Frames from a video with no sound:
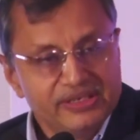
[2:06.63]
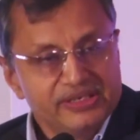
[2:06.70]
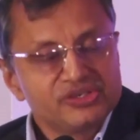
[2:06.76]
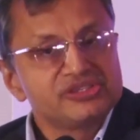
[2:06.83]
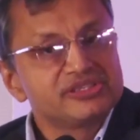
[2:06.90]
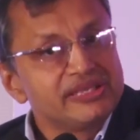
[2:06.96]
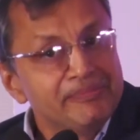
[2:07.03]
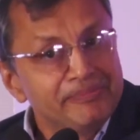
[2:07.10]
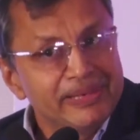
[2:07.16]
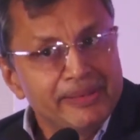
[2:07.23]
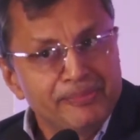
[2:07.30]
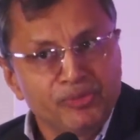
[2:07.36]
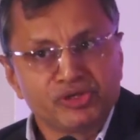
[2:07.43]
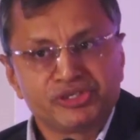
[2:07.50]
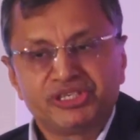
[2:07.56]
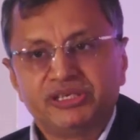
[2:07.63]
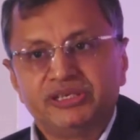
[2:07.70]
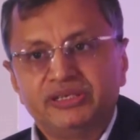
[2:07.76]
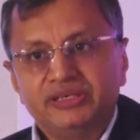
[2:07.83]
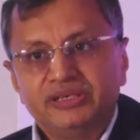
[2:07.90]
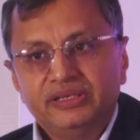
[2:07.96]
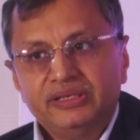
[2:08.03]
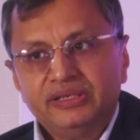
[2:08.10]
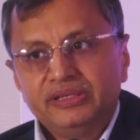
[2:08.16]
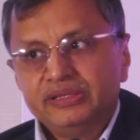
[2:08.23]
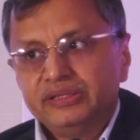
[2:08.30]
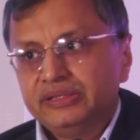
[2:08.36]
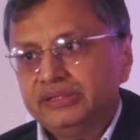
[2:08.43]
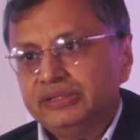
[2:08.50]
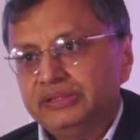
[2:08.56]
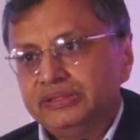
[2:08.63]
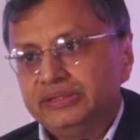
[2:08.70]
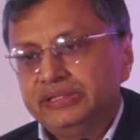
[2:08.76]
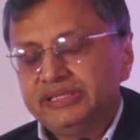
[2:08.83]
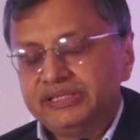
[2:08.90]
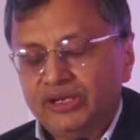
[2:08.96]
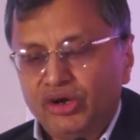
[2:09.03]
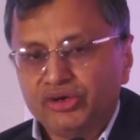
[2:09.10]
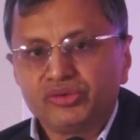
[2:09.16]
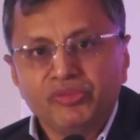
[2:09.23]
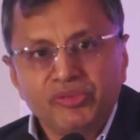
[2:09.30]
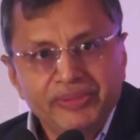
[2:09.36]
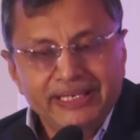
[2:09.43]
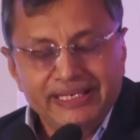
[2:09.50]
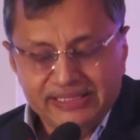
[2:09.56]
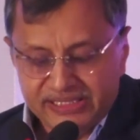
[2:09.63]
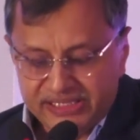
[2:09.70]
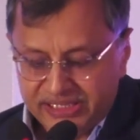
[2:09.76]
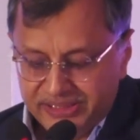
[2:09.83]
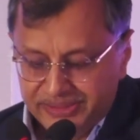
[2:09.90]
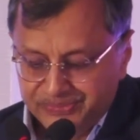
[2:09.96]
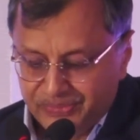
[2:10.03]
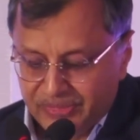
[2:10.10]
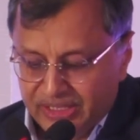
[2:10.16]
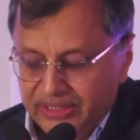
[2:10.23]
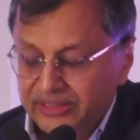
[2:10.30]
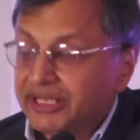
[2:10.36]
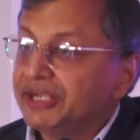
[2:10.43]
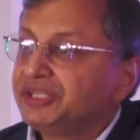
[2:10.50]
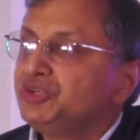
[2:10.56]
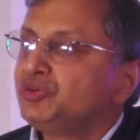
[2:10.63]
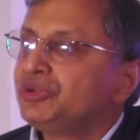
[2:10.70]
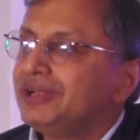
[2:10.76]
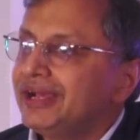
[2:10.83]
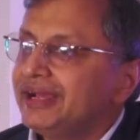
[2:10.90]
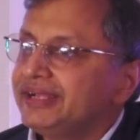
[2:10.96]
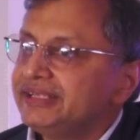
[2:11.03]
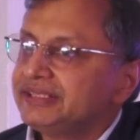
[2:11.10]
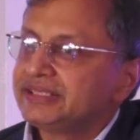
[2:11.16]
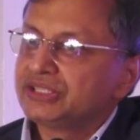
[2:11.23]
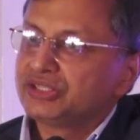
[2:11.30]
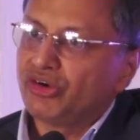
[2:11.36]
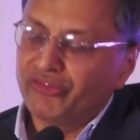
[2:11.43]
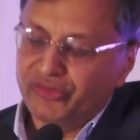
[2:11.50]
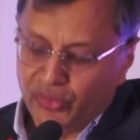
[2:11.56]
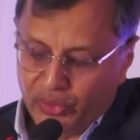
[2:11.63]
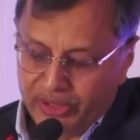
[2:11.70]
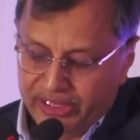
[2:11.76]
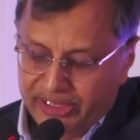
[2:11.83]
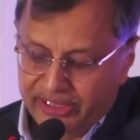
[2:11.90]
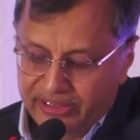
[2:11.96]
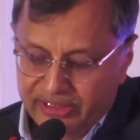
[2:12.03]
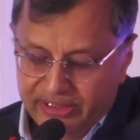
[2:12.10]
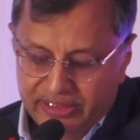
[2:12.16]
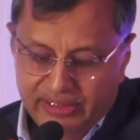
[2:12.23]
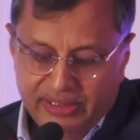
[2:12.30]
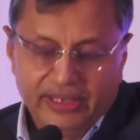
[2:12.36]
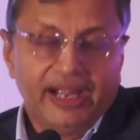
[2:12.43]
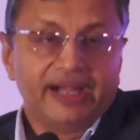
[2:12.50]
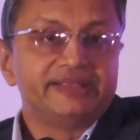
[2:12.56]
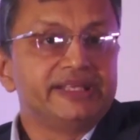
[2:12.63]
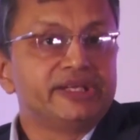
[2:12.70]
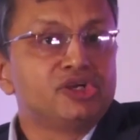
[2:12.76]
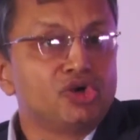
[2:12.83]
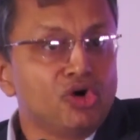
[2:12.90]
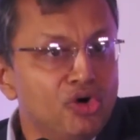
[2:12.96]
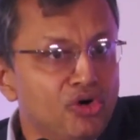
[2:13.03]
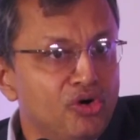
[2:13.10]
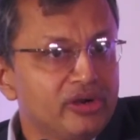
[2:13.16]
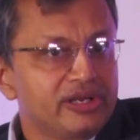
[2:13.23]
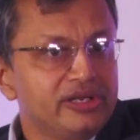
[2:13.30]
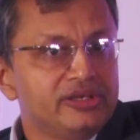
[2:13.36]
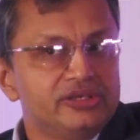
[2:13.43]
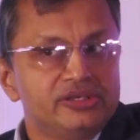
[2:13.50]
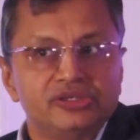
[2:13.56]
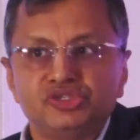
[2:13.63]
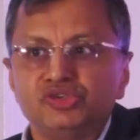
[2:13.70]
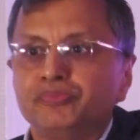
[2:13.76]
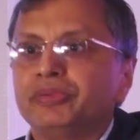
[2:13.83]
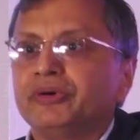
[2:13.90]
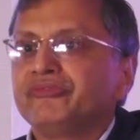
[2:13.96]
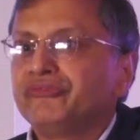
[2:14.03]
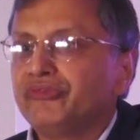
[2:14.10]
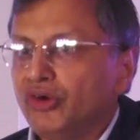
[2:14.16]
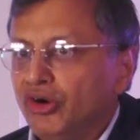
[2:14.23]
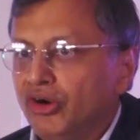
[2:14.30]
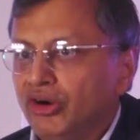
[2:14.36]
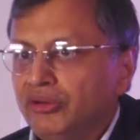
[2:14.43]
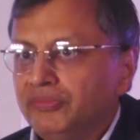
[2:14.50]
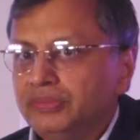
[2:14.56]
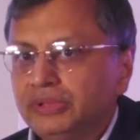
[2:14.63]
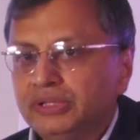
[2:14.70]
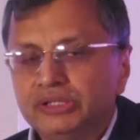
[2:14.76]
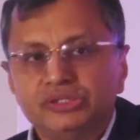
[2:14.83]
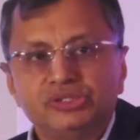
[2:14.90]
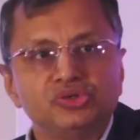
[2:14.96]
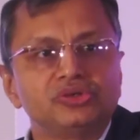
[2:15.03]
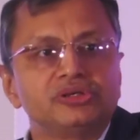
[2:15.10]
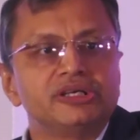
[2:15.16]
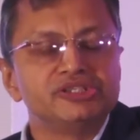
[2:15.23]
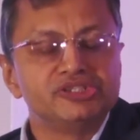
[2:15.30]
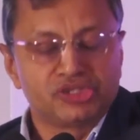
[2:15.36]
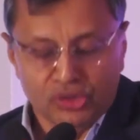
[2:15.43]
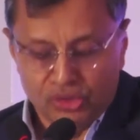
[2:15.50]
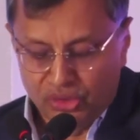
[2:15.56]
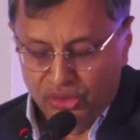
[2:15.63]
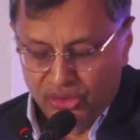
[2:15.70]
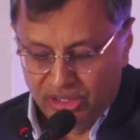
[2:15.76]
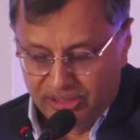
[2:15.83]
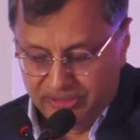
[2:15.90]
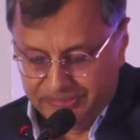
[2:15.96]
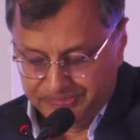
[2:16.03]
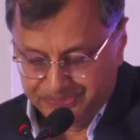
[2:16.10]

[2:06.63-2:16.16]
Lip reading: So simply put, these are automobiles that utilize software at the core to perform, to control,